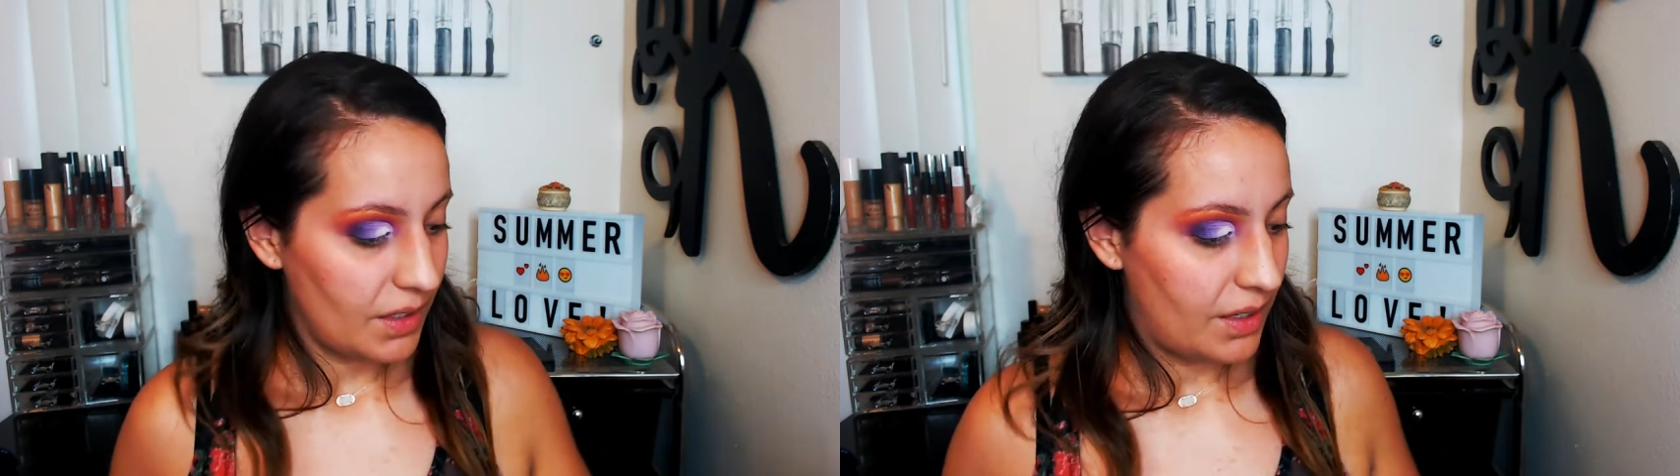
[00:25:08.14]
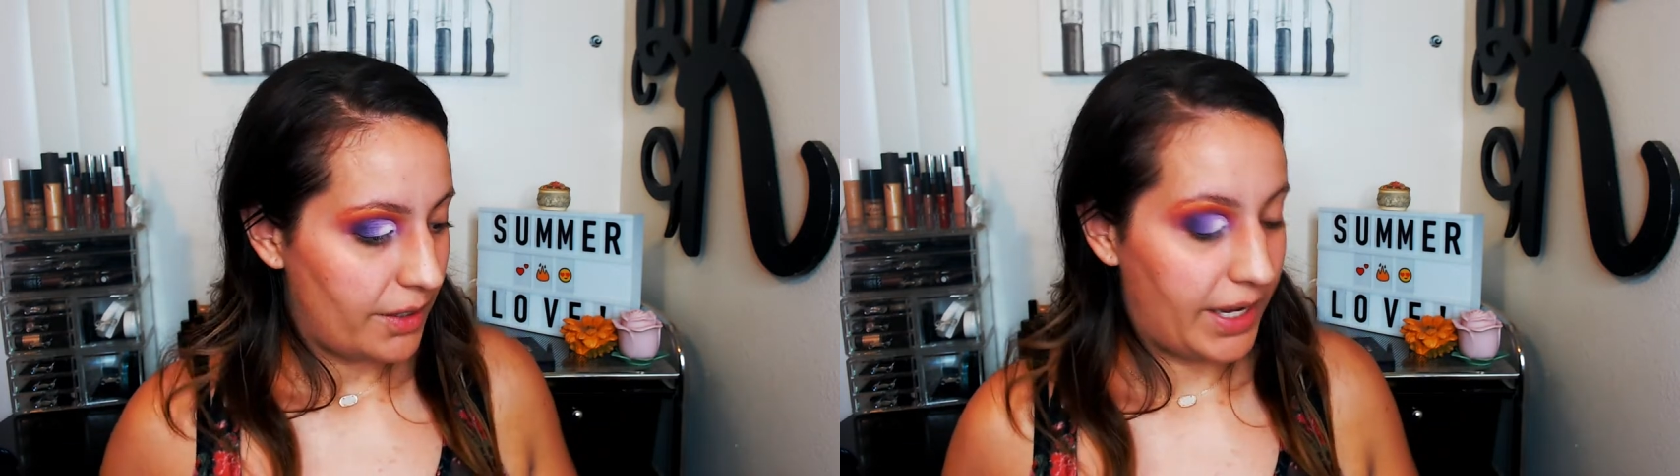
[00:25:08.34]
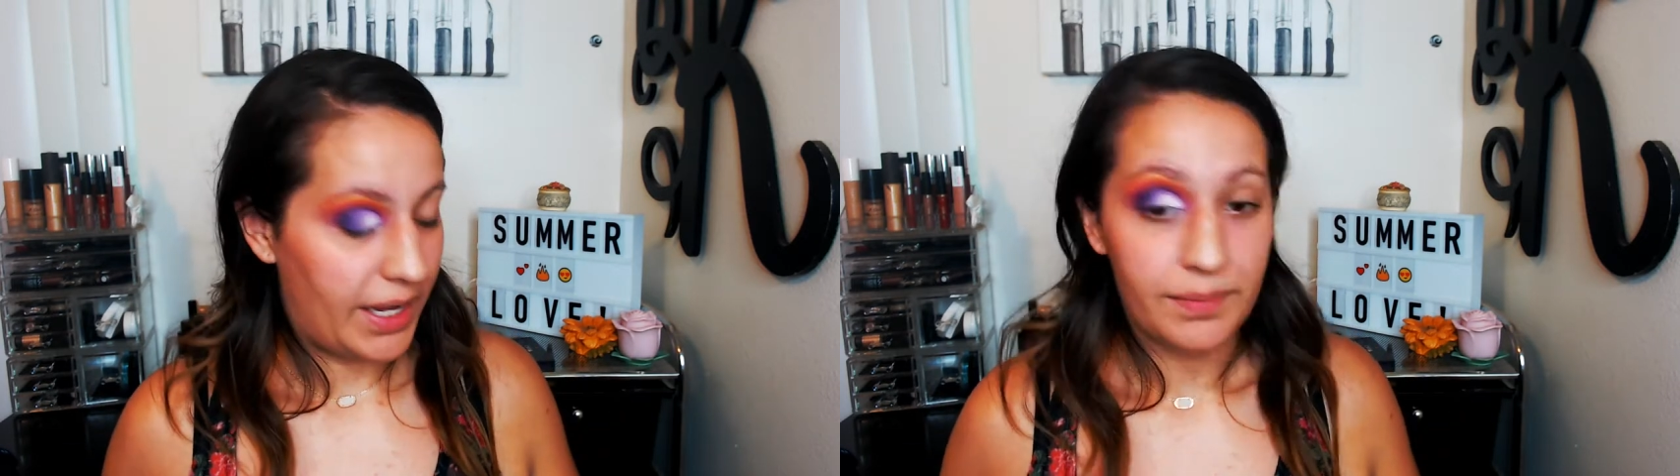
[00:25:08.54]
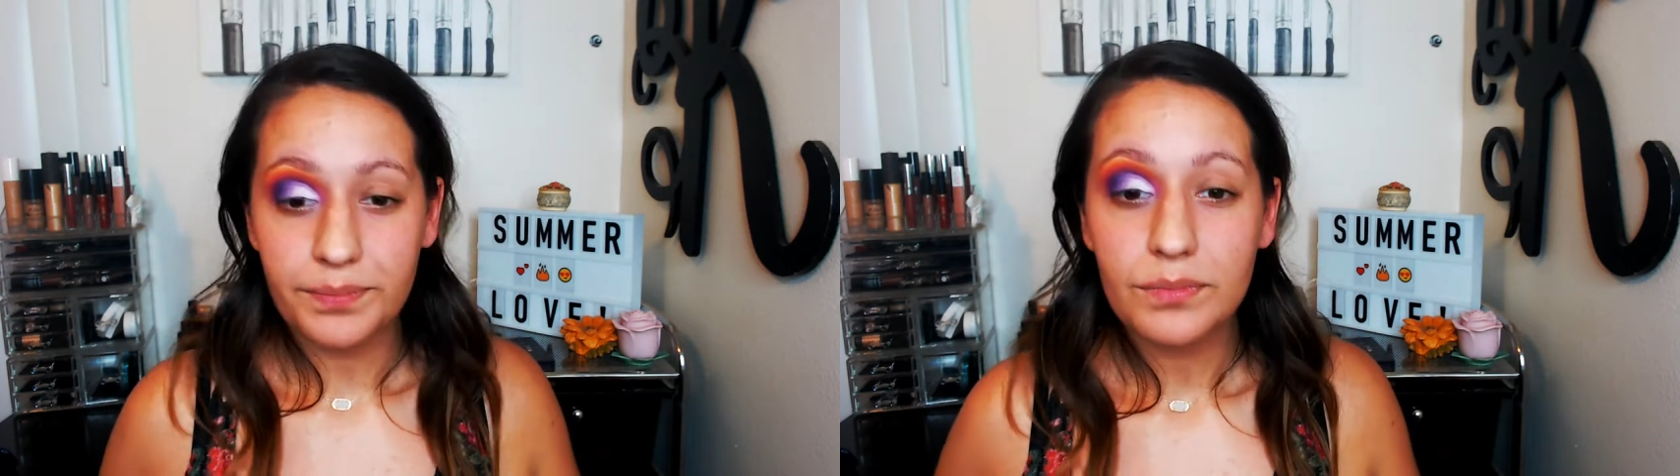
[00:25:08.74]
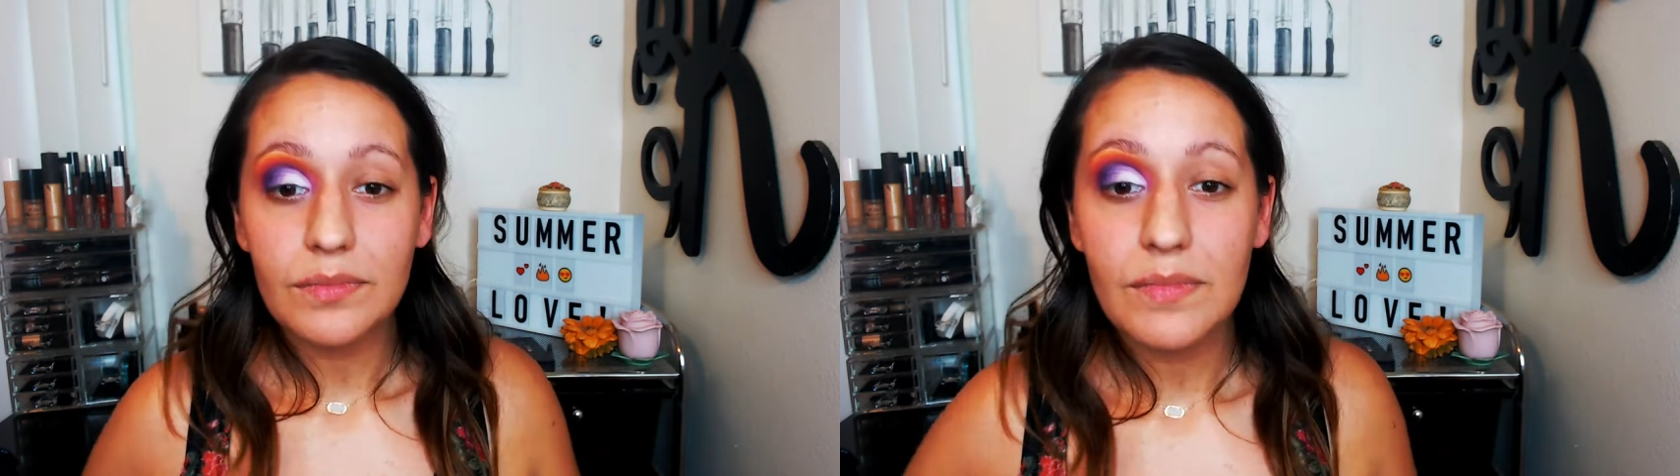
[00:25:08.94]
Okay,
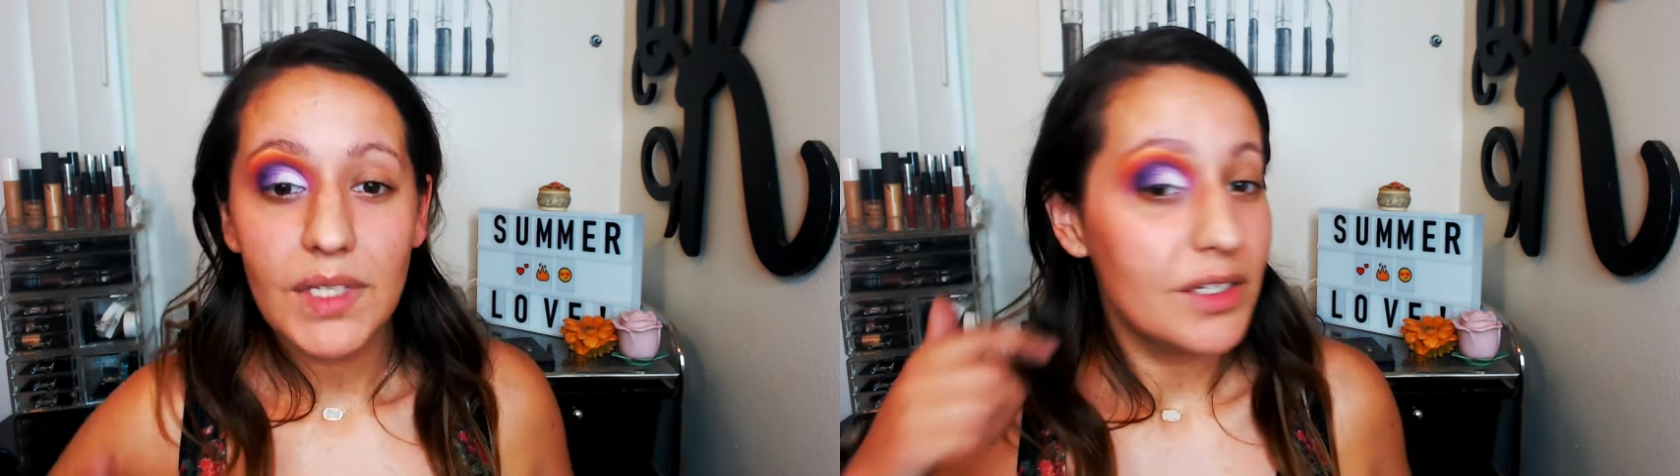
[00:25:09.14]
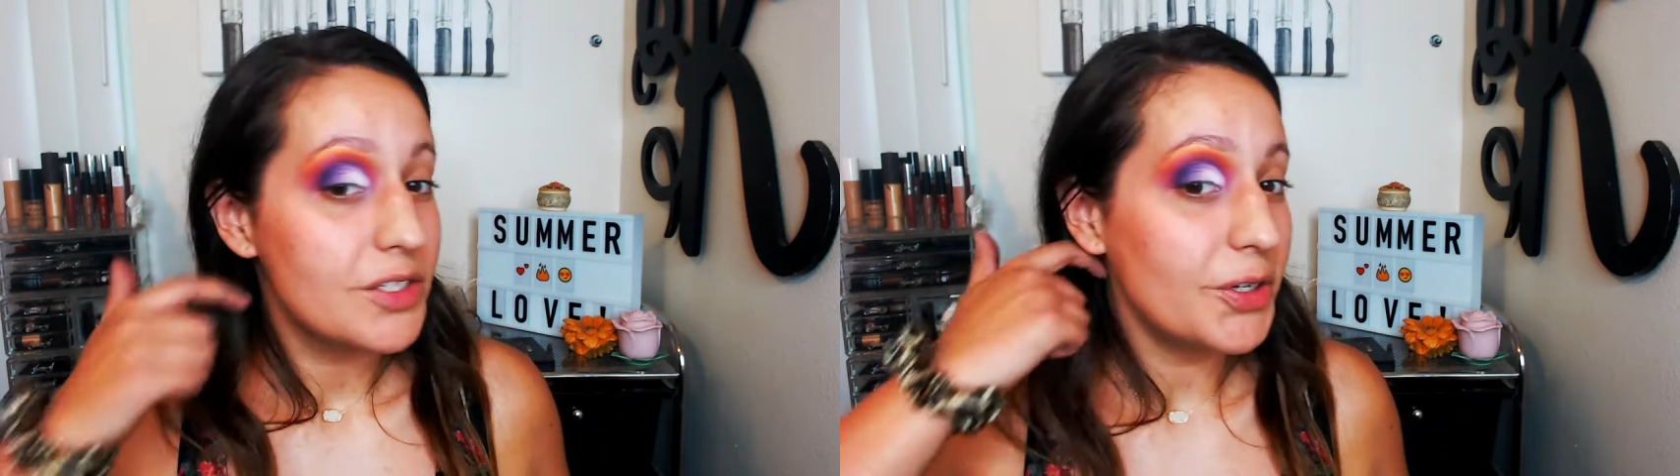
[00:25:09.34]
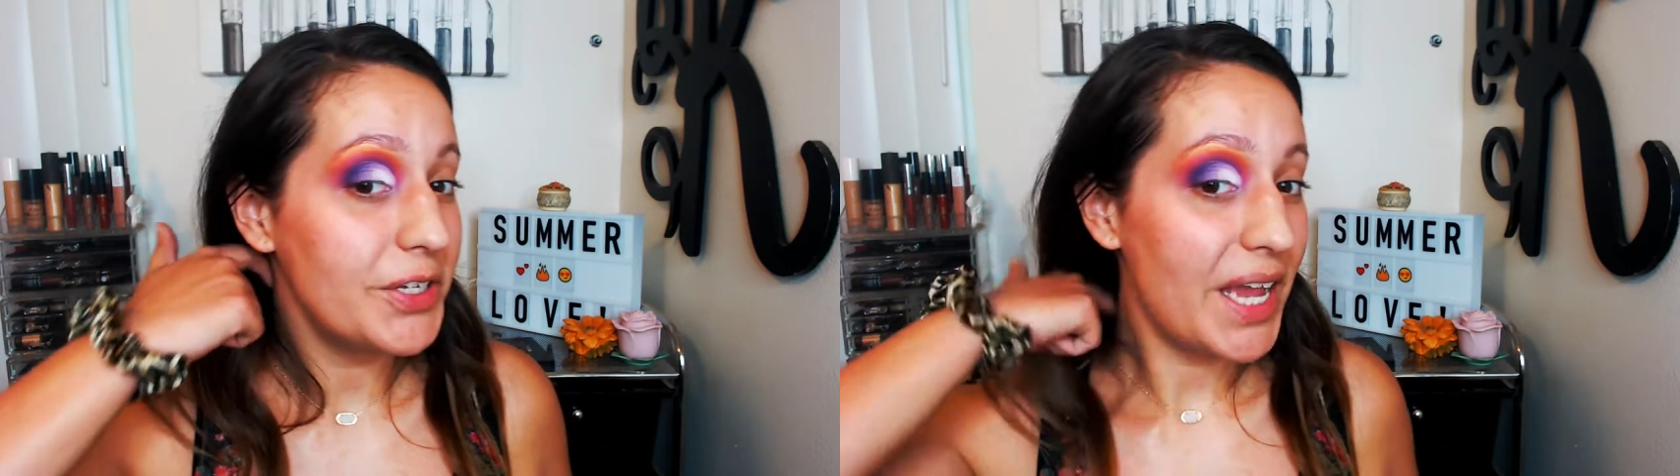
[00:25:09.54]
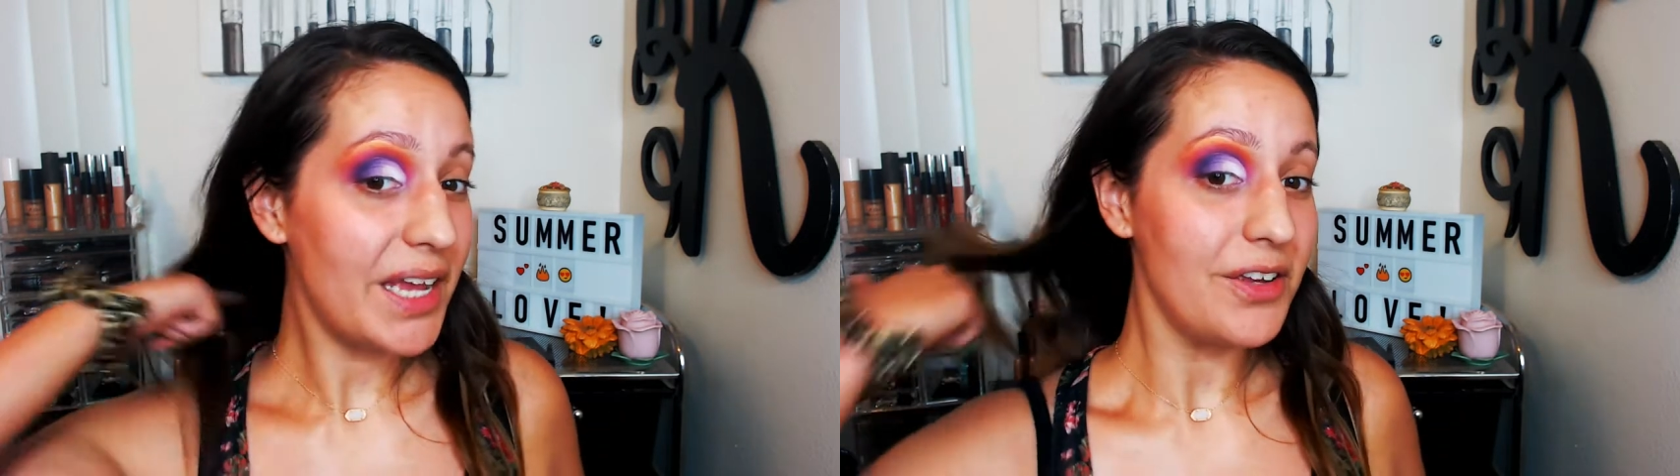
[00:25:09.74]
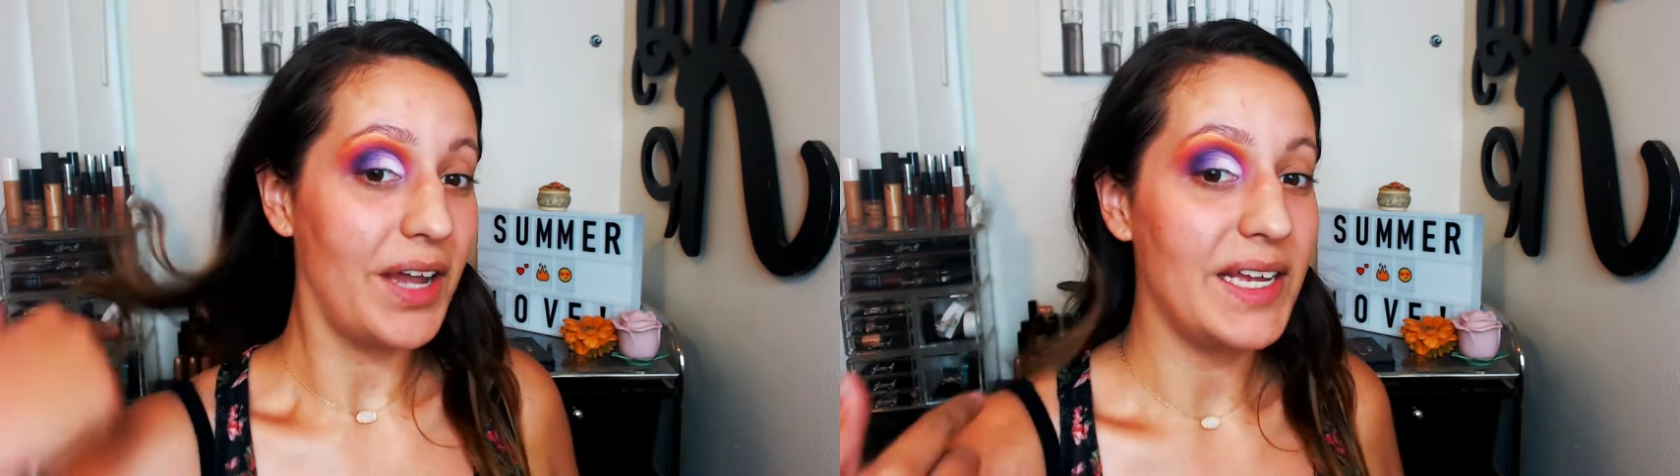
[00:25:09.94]
so yeah,
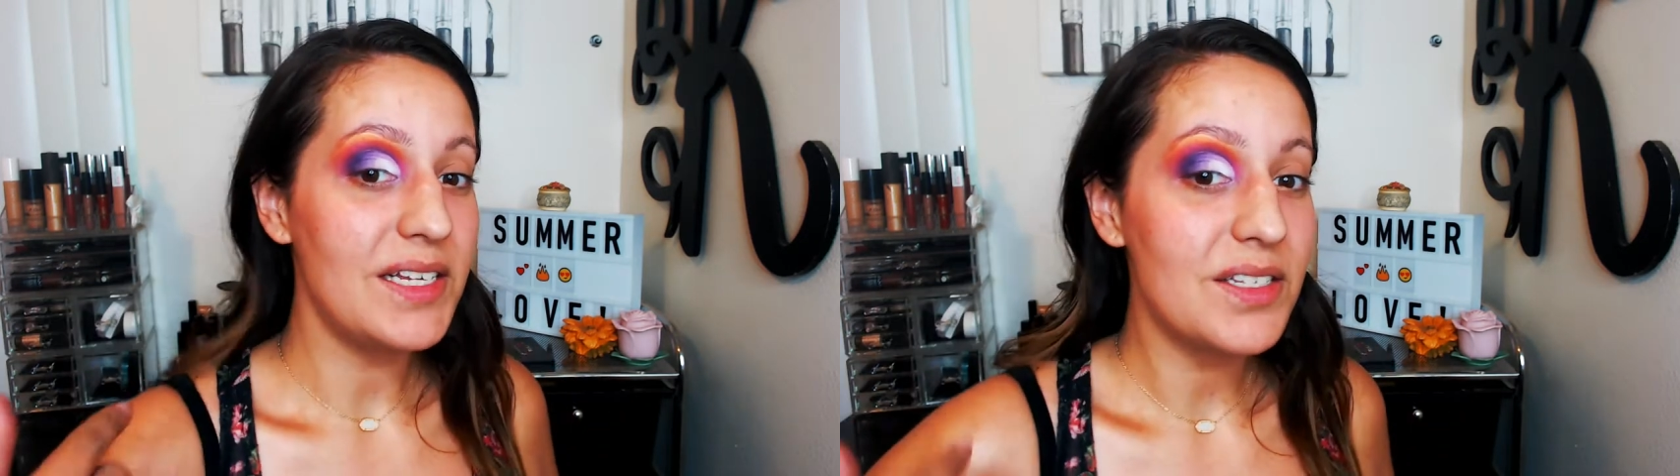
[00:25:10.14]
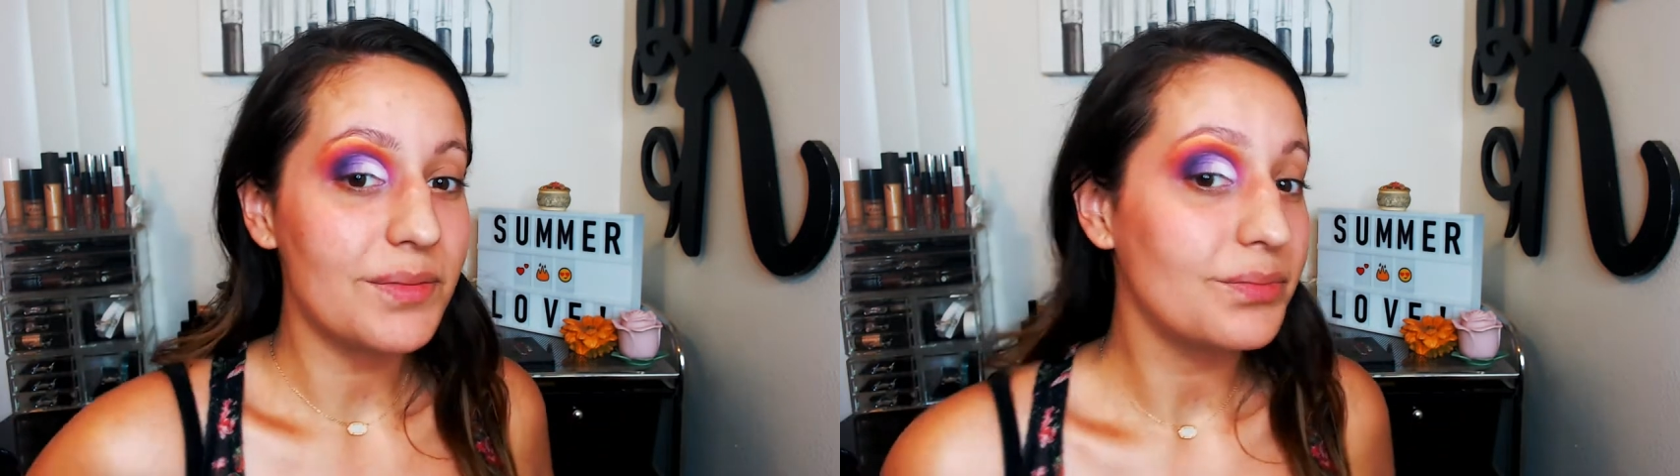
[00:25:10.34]
you guys.